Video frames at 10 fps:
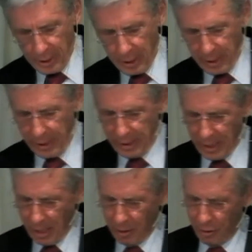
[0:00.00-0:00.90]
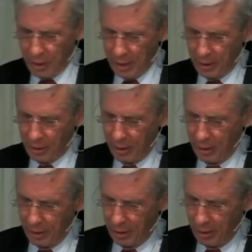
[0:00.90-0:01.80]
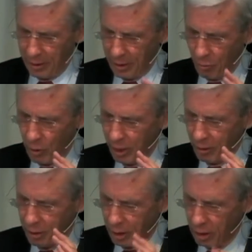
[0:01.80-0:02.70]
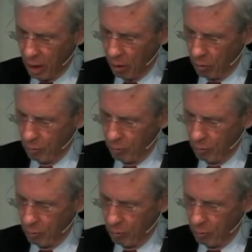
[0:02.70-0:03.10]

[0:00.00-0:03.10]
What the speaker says: And he tells us that we are to go